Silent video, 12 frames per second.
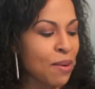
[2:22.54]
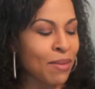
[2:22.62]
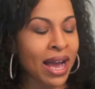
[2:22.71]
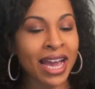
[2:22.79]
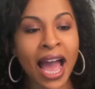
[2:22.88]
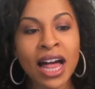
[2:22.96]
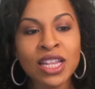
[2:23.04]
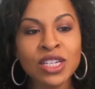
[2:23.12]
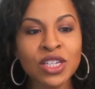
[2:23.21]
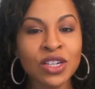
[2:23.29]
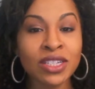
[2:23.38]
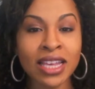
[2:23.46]
my
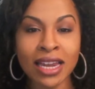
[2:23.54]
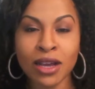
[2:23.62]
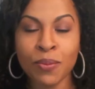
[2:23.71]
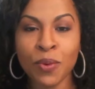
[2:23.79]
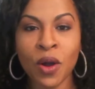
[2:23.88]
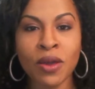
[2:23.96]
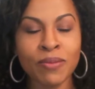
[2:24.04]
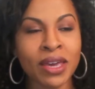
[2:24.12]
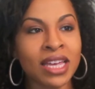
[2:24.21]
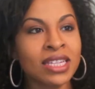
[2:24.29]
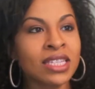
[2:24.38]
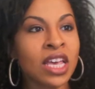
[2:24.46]
calendar, setting
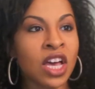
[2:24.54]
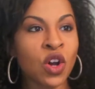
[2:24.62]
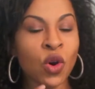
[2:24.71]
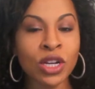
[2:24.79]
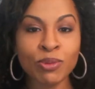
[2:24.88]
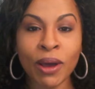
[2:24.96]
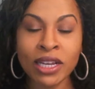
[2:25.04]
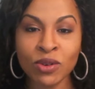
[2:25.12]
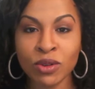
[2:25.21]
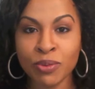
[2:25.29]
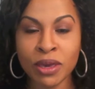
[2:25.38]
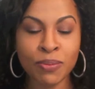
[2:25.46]
appointments,
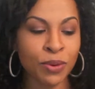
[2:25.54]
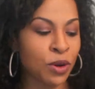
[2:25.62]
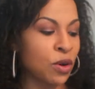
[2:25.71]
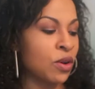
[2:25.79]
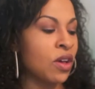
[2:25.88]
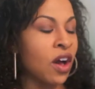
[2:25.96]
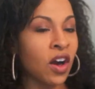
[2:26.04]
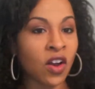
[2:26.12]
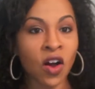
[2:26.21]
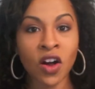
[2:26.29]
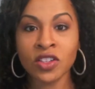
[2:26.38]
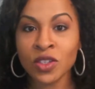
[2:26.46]
corresponding with people on
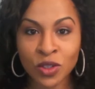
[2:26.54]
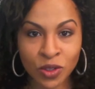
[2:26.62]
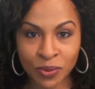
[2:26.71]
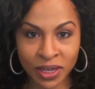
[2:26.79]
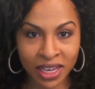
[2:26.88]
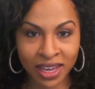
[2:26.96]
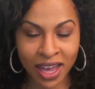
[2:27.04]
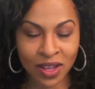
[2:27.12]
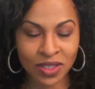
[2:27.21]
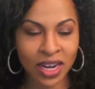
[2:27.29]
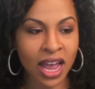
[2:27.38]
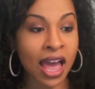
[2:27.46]
all social media
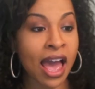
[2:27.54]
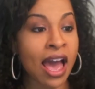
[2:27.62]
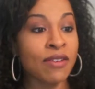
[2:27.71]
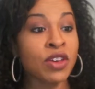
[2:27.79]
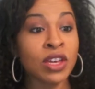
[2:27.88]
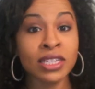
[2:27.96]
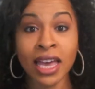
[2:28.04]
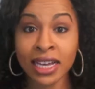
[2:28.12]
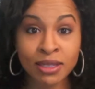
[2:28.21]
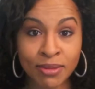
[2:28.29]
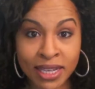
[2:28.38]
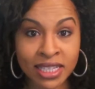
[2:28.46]
accounts that I have,
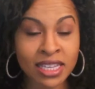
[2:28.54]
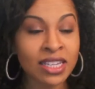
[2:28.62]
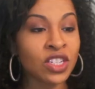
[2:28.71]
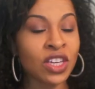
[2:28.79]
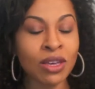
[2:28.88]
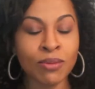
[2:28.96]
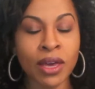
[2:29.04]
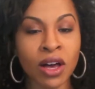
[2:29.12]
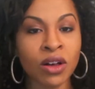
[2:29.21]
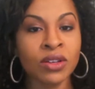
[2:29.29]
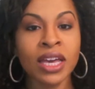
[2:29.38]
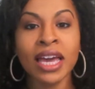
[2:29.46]
text message,
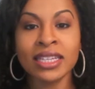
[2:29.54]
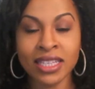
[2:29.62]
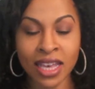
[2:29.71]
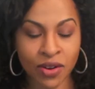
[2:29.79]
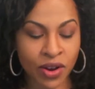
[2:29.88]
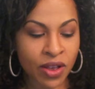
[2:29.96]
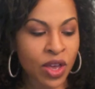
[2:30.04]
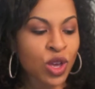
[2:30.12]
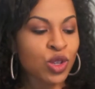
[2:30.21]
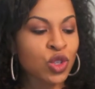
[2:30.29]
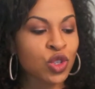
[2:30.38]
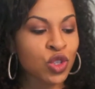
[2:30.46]
email, etc.
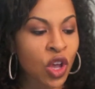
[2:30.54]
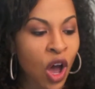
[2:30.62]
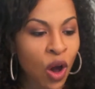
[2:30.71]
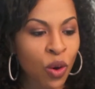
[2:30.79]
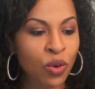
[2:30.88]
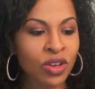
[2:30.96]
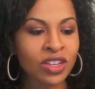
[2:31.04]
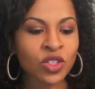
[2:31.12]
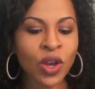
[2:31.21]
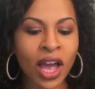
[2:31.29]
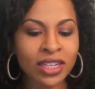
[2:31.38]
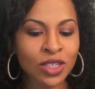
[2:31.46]
So
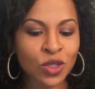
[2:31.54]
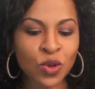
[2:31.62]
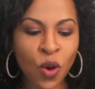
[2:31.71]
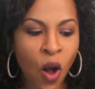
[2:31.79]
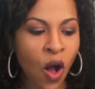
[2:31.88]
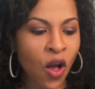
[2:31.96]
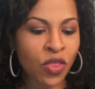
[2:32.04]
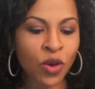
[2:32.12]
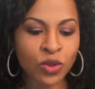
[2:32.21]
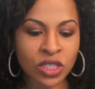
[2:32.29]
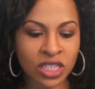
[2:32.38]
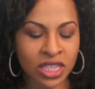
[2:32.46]
trying to do all
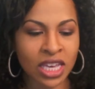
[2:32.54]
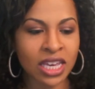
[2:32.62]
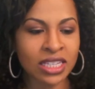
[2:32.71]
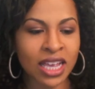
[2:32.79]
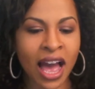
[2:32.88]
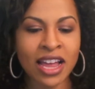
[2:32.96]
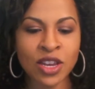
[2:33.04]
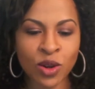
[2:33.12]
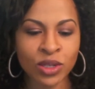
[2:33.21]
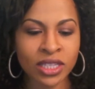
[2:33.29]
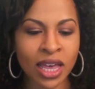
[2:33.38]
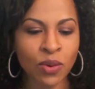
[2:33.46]
those things, I
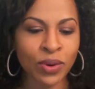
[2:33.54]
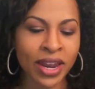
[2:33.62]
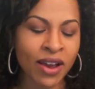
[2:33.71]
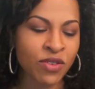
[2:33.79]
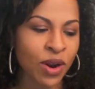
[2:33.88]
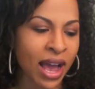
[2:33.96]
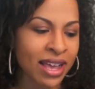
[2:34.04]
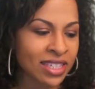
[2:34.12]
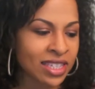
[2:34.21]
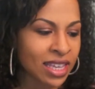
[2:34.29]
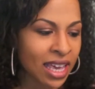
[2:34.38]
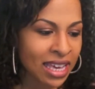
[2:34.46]
noticed that whenever I
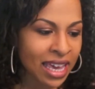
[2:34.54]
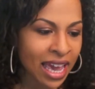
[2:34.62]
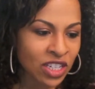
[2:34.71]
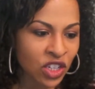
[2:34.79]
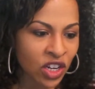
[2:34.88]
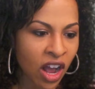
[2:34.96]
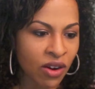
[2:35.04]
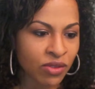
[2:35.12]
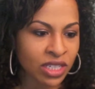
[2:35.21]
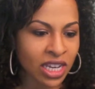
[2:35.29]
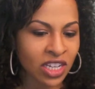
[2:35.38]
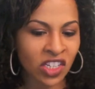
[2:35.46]
engage in a
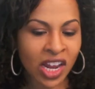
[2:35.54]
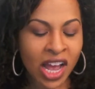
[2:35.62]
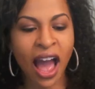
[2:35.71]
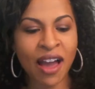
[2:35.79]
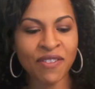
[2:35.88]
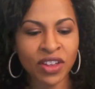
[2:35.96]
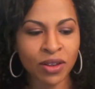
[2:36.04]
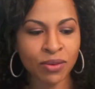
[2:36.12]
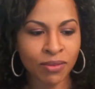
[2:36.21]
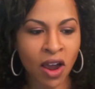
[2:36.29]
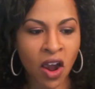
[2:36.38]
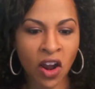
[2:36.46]
conversation, I
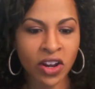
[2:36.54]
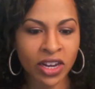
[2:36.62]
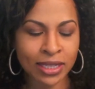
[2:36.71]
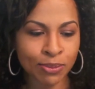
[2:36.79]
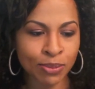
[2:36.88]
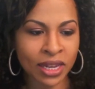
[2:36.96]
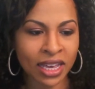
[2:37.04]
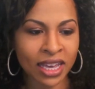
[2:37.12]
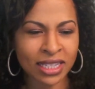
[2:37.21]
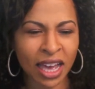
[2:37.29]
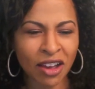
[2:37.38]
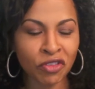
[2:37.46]
feel my heart is beating.
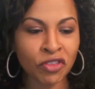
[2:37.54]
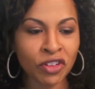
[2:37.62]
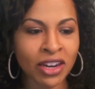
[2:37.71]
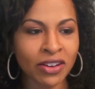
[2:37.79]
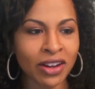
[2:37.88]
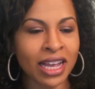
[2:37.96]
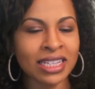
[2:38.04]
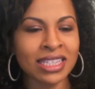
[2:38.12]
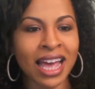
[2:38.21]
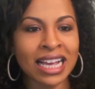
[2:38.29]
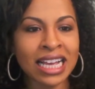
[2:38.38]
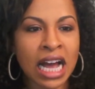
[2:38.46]
It's like fluttering. It's
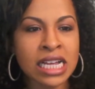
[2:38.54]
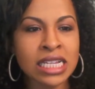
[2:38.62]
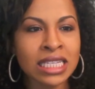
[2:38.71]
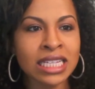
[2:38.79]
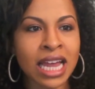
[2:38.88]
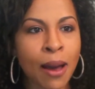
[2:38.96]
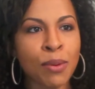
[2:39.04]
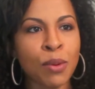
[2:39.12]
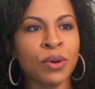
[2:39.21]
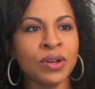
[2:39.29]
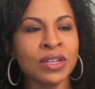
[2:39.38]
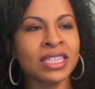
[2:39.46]
like
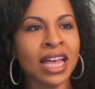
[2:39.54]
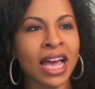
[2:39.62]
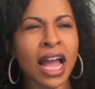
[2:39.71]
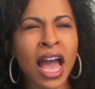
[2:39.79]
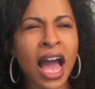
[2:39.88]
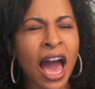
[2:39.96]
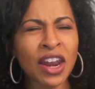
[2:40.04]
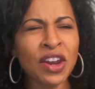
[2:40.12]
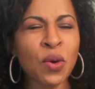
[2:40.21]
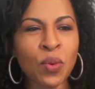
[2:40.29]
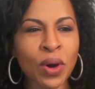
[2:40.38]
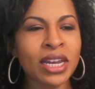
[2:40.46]
unstoppable. It's like, I don't
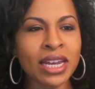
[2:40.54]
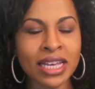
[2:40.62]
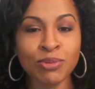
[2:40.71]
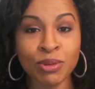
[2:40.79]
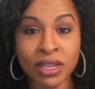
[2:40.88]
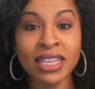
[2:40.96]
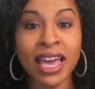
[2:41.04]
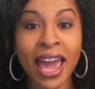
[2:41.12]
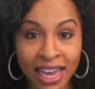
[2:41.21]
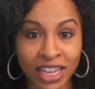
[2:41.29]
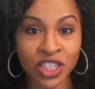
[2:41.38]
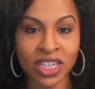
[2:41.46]
know what it is, but it's
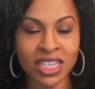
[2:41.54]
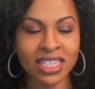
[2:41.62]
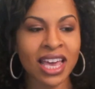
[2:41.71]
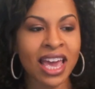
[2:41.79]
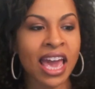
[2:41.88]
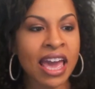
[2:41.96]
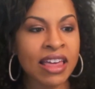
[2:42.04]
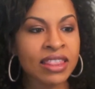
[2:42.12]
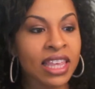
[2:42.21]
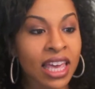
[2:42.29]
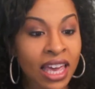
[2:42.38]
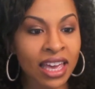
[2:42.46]
anxious.
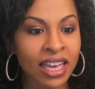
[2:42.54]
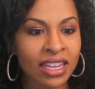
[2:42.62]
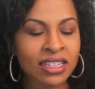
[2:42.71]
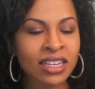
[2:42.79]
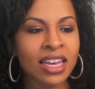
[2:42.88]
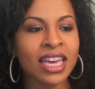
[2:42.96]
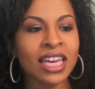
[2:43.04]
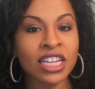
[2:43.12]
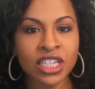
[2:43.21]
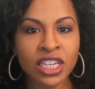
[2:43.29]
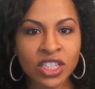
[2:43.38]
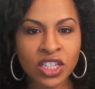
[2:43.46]
And then, in
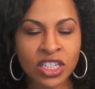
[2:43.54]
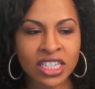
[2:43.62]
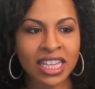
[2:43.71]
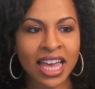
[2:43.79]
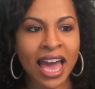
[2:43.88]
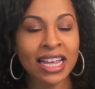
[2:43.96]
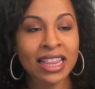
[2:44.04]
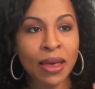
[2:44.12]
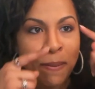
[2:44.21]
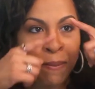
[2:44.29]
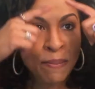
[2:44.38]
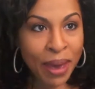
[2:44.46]
addition to that, in
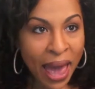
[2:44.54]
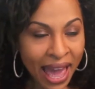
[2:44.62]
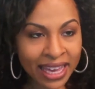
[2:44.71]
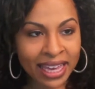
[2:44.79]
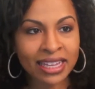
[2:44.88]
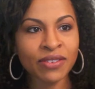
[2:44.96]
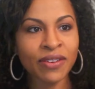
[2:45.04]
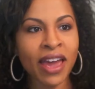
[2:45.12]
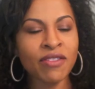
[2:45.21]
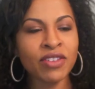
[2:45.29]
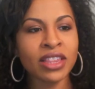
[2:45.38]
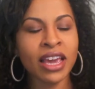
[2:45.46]
the back end of
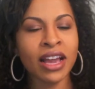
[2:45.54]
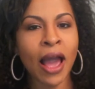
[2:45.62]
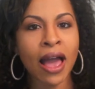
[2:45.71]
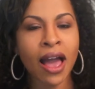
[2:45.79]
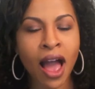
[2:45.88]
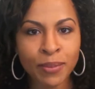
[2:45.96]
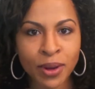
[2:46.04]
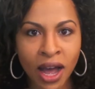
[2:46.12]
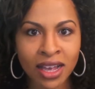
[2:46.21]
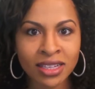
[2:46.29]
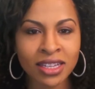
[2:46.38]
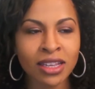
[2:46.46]
everything, I'm
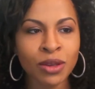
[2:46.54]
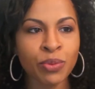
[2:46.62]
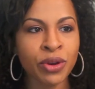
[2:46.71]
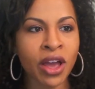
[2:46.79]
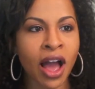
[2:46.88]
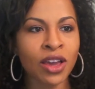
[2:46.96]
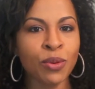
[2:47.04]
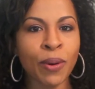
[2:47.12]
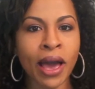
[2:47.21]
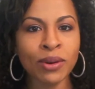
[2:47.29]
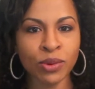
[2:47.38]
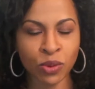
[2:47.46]
constantly
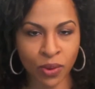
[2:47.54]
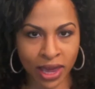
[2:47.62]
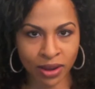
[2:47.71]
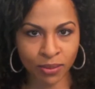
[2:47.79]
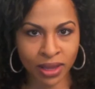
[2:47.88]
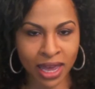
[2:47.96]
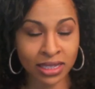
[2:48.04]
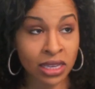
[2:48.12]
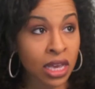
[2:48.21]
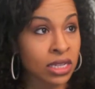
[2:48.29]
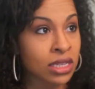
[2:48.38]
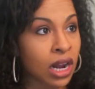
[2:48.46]
preoccupied with wedding plans.
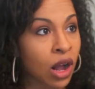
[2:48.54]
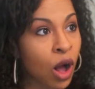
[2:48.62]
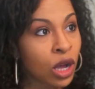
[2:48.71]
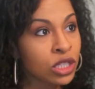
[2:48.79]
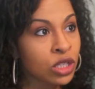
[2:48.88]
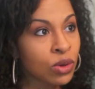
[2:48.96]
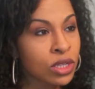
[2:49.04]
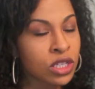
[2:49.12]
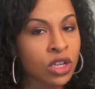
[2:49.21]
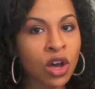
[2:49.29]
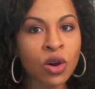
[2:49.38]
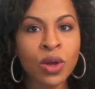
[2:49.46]
Did I call
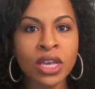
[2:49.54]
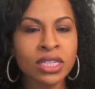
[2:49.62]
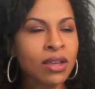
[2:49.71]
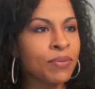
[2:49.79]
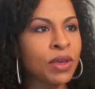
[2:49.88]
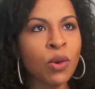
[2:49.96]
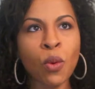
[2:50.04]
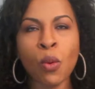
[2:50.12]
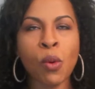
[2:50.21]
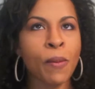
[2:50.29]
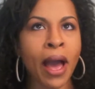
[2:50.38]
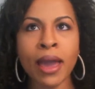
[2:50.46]
so-and-so? Something
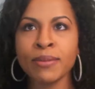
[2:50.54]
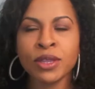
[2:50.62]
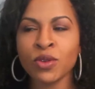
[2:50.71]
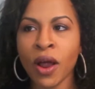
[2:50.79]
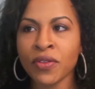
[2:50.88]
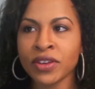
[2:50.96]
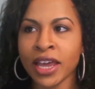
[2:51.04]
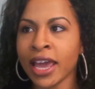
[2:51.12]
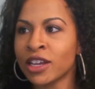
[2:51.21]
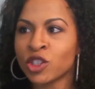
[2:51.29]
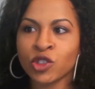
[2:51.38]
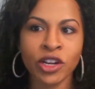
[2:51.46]
will remind me throughout the
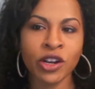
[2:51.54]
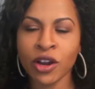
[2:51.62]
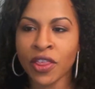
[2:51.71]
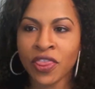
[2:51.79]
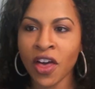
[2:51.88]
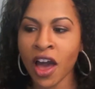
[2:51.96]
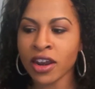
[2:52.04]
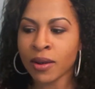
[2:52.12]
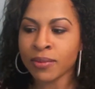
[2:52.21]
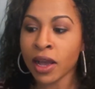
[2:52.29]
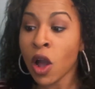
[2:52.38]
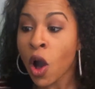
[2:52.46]
day and trigger a thought, and
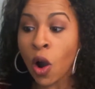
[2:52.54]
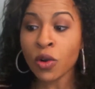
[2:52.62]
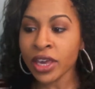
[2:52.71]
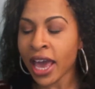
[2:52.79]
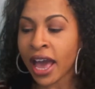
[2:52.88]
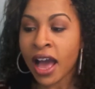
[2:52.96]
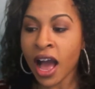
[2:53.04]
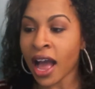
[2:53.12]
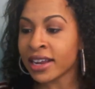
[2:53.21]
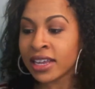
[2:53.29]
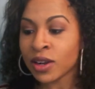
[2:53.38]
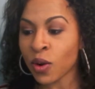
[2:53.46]
I'm like, oh yeah,
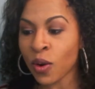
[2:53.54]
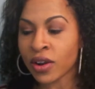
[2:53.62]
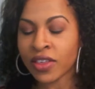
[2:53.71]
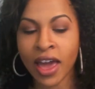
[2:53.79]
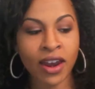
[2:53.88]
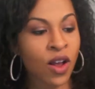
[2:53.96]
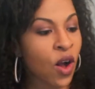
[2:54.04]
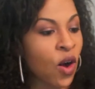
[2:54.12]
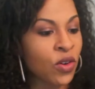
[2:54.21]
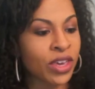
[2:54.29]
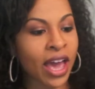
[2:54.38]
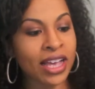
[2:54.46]
I need to order that.
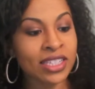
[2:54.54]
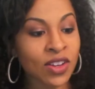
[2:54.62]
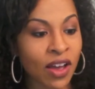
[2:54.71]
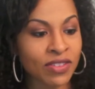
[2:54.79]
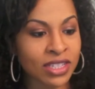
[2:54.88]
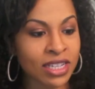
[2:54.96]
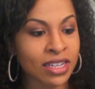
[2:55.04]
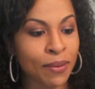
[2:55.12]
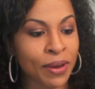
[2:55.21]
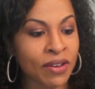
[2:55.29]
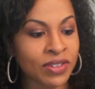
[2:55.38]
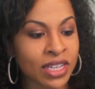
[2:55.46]
Oh yeah, I still haven't sent out
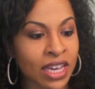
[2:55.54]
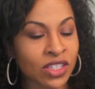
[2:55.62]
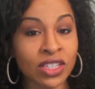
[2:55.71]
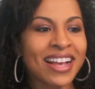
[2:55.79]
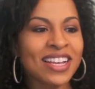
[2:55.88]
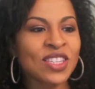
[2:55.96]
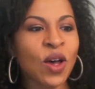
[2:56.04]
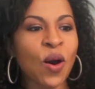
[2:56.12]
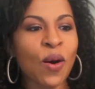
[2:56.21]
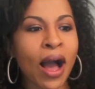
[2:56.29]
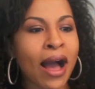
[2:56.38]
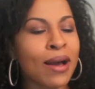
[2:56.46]
my invitations.
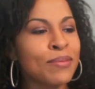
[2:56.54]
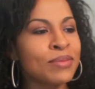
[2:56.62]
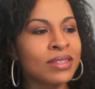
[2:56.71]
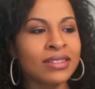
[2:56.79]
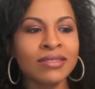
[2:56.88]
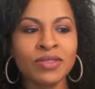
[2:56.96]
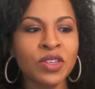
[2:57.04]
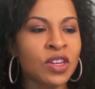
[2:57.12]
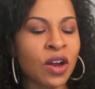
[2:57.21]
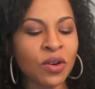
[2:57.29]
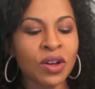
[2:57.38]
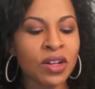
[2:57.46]
So I'm
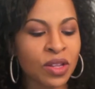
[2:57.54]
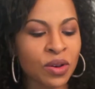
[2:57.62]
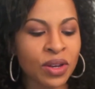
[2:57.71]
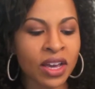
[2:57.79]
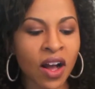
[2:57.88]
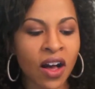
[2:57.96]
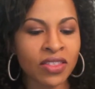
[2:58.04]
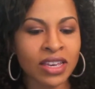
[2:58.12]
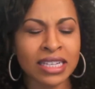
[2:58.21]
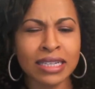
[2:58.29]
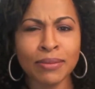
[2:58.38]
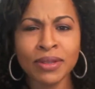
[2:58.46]
concluding all
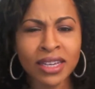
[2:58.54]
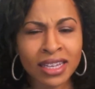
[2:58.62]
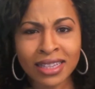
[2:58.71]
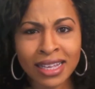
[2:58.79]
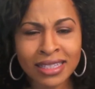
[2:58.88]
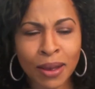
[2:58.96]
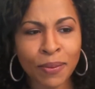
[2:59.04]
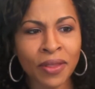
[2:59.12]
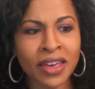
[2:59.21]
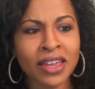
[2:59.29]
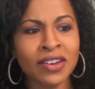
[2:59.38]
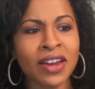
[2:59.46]
this, I'm looking things up on
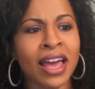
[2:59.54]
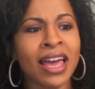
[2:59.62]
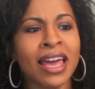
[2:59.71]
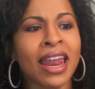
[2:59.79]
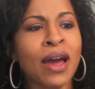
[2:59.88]
the internet, and